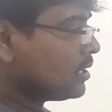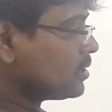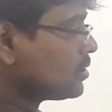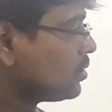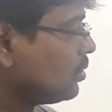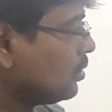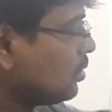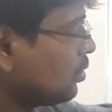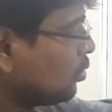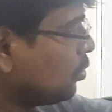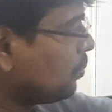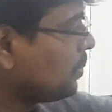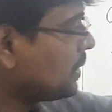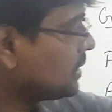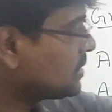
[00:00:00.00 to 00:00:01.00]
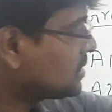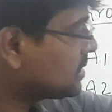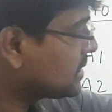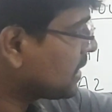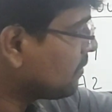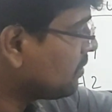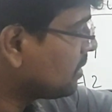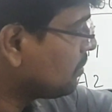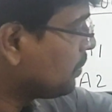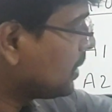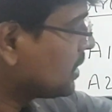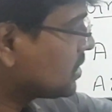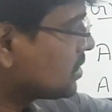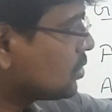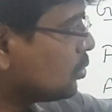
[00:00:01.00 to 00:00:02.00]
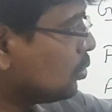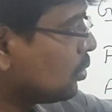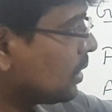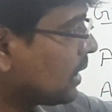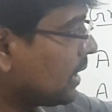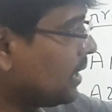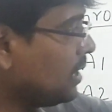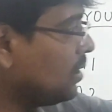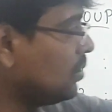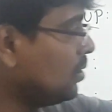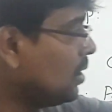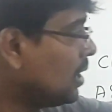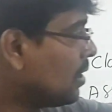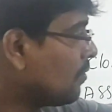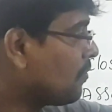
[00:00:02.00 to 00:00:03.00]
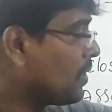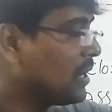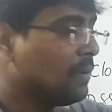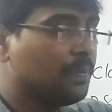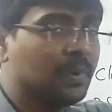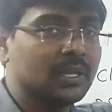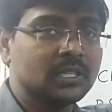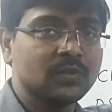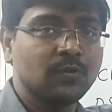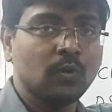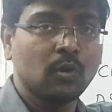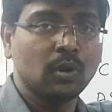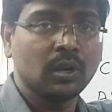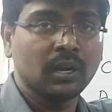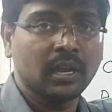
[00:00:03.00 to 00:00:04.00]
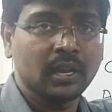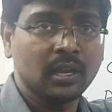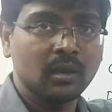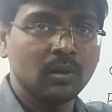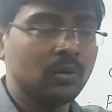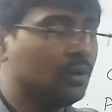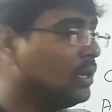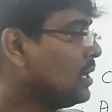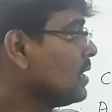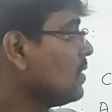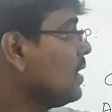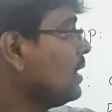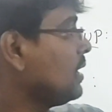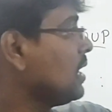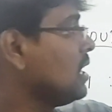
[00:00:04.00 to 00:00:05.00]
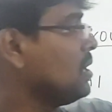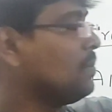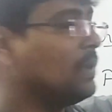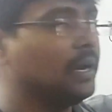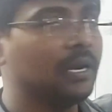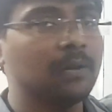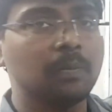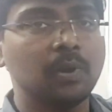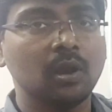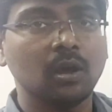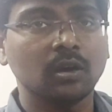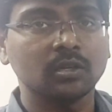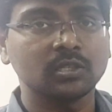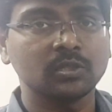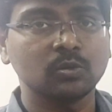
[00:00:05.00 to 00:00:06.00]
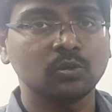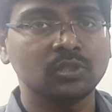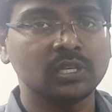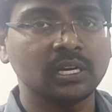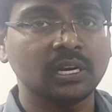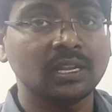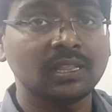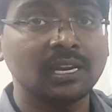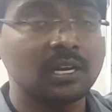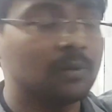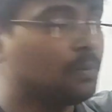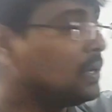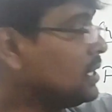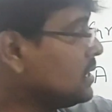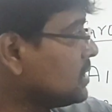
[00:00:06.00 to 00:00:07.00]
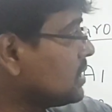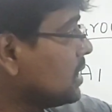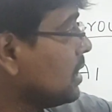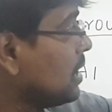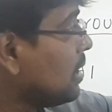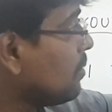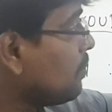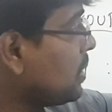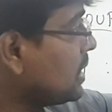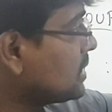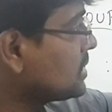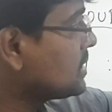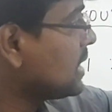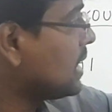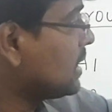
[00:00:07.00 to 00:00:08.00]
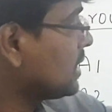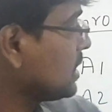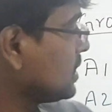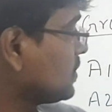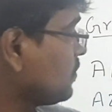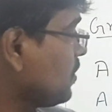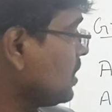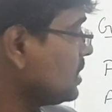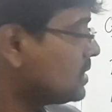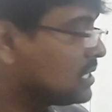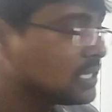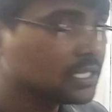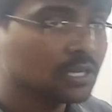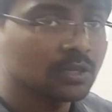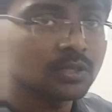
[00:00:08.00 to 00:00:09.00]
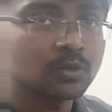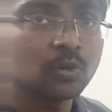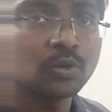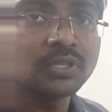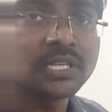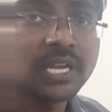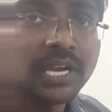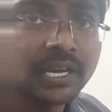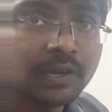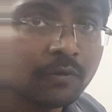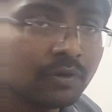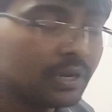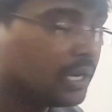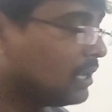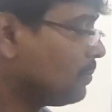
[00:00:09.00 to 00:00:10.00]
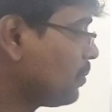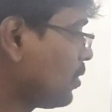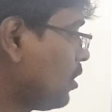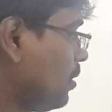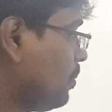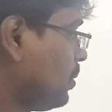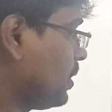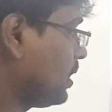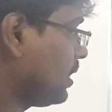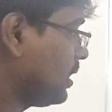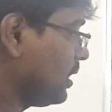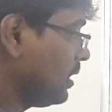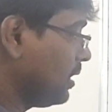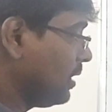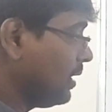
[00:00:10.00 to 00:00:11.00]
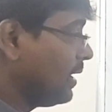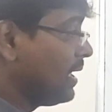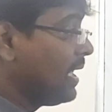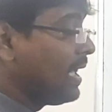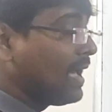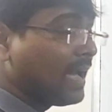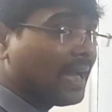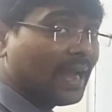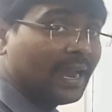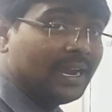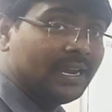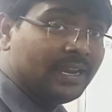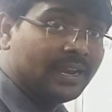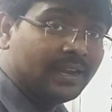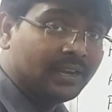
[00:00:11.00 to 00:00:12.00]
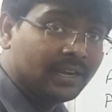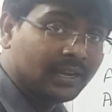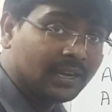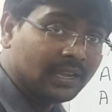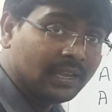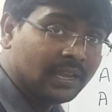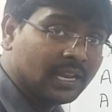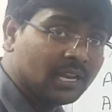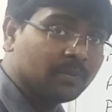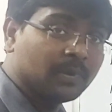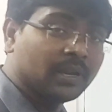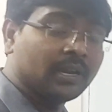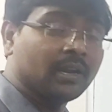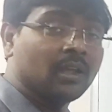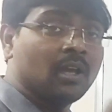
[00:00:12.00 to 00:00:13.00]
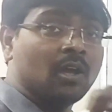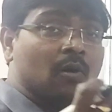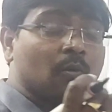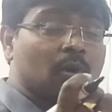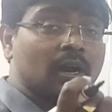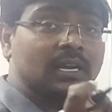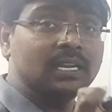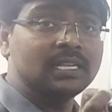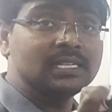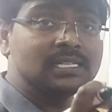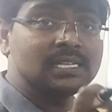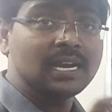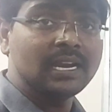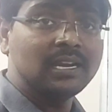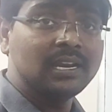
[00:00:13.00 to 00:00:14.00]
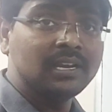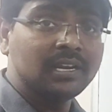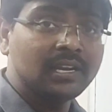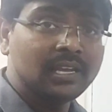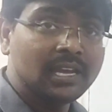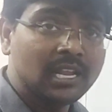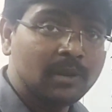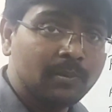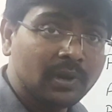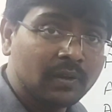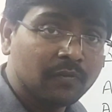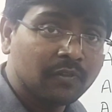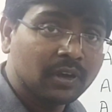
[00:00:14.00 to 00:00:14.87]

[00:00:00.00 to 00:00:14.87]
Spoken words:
So 2 plus 7 plus 2 9, 5 plus 4 9. That element belongs to Z. That means plus satisfies this associativity property. Identity element. What is the identity element